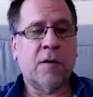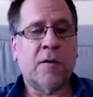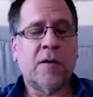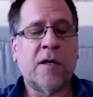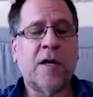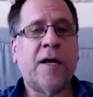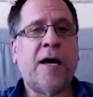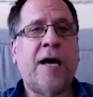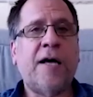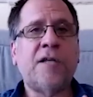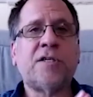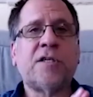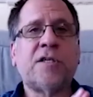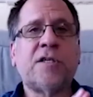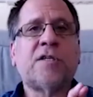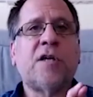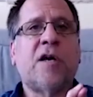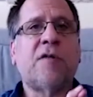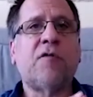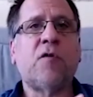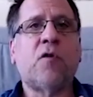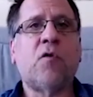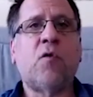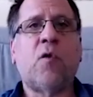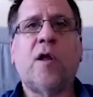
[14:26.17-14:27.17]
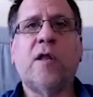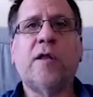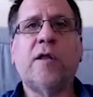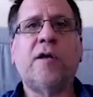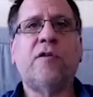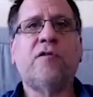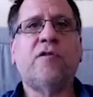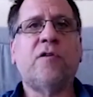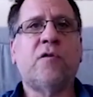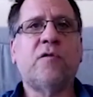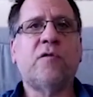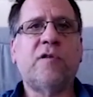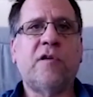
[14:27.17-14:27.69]
that adjectival
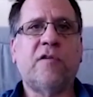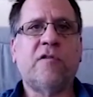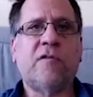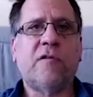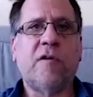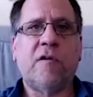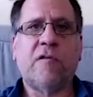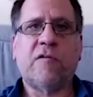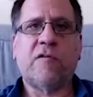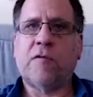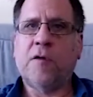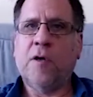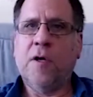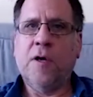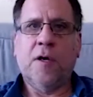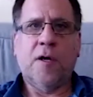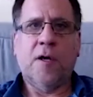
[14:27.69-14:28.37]
qualia don't exist.